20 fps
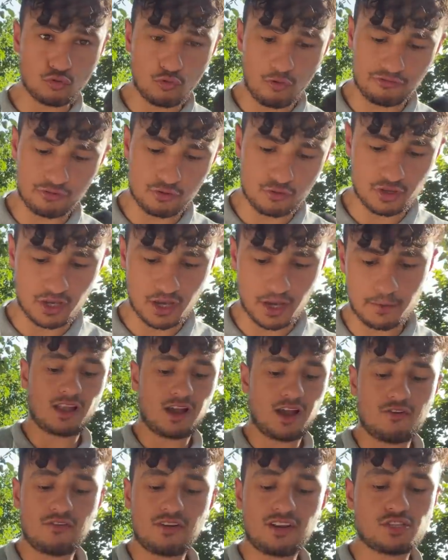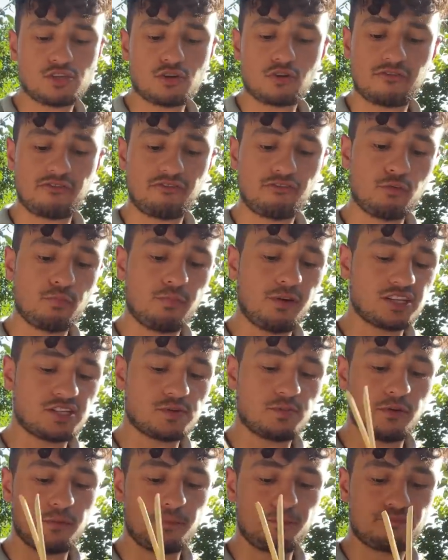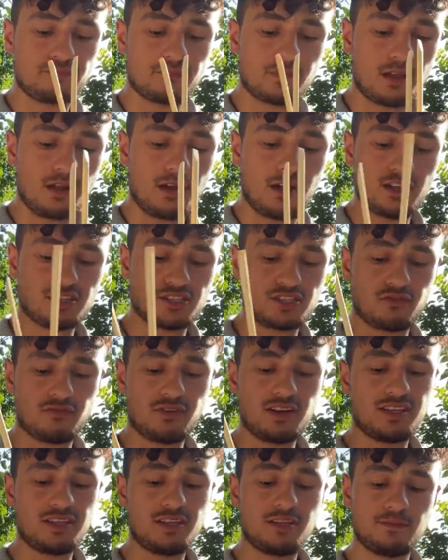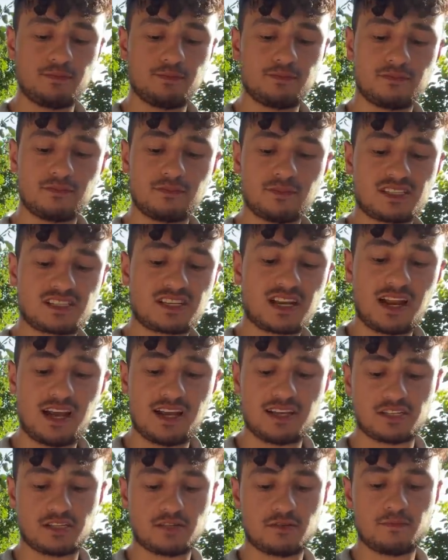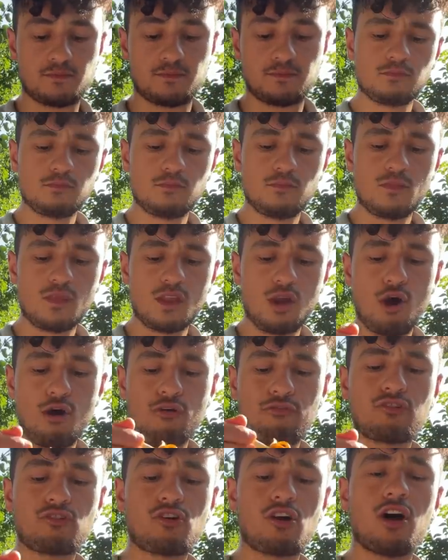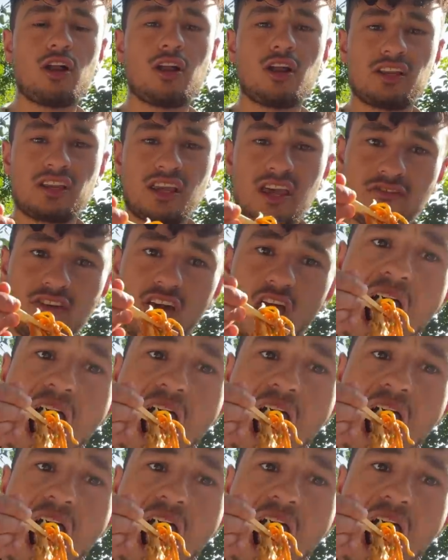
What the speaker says: review, yeah? I already took a few bites, but it's already, it's class. Overall, I give it.